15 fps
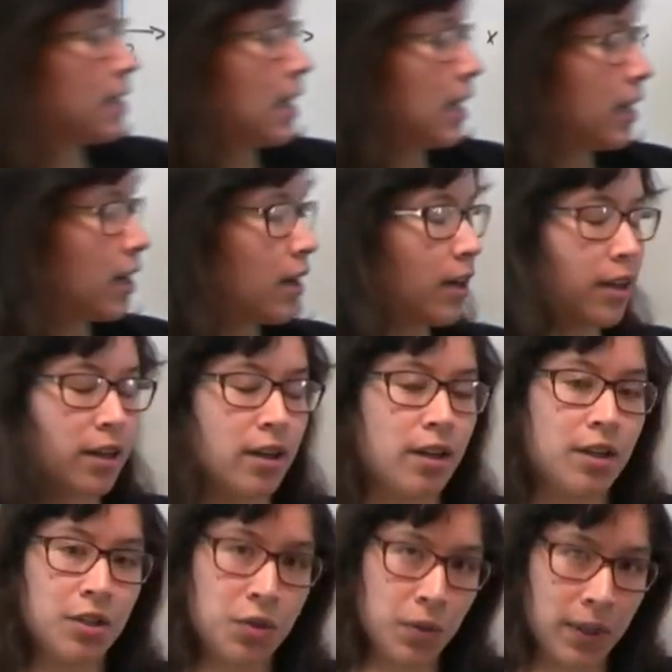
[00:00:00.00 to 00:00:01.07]
take on
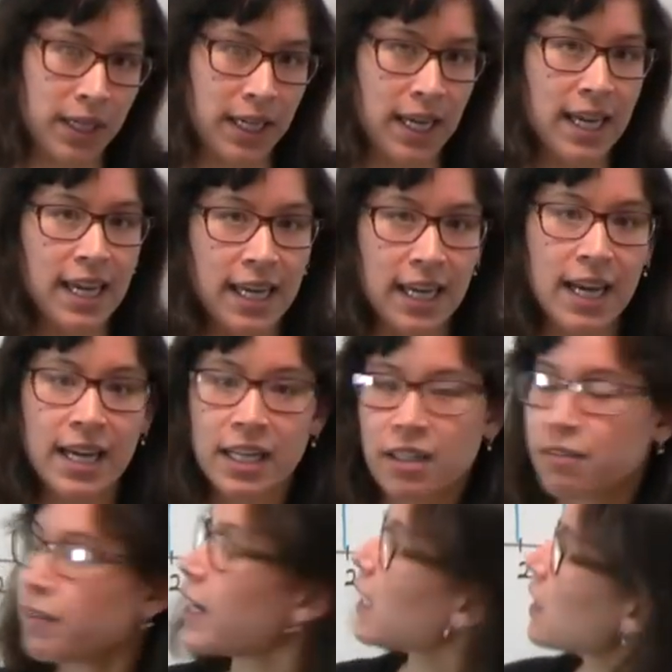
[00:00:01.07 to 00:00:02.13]
28. And
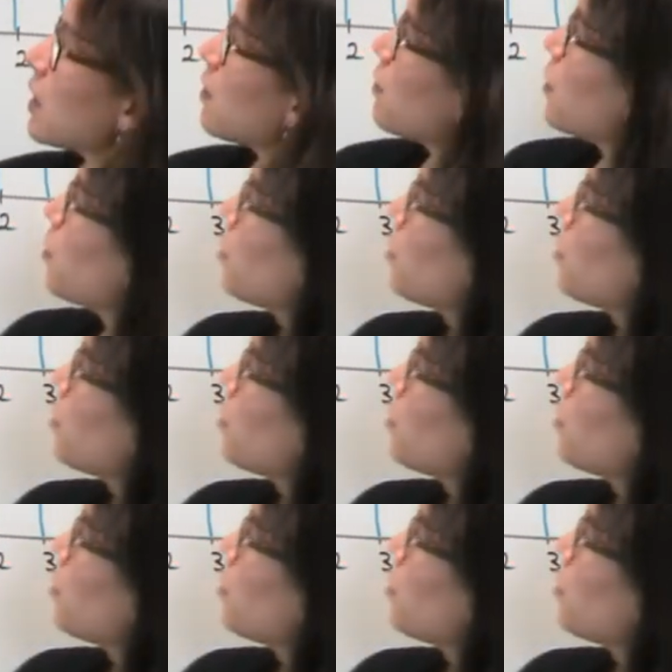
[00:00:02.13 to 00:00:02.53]
in fact, if you